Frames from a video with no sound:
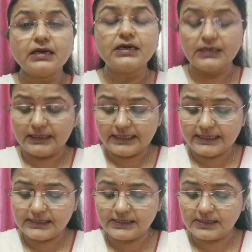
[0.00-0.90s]
Curd
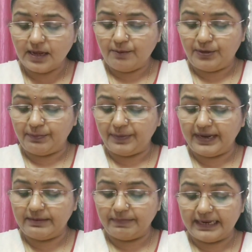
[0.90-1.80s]
is
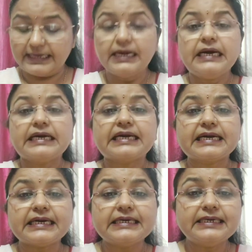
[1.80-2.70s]
prepared by
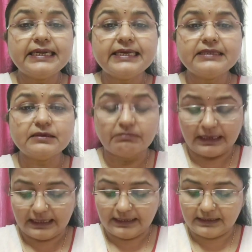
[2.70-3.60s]
curdling the
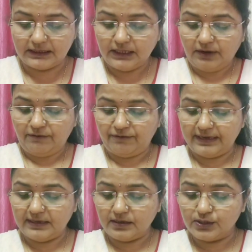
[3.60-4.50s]
milk
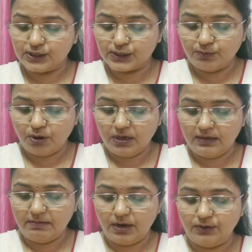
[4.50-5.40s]
when a small
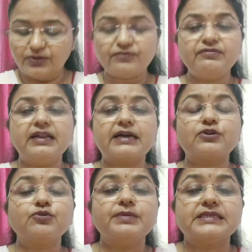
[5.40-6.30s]
amount of
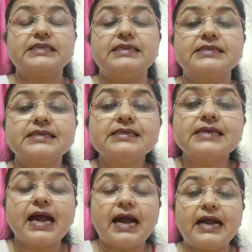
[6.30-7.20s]
Lactobacillus
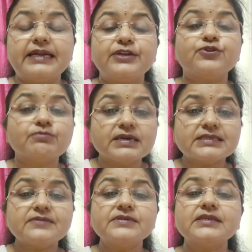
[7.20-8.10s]
is added. You
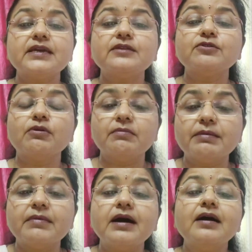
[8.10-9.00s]
must have seen your
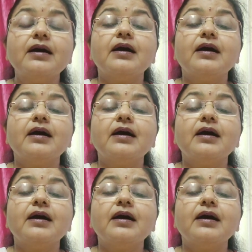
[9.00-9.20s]
mama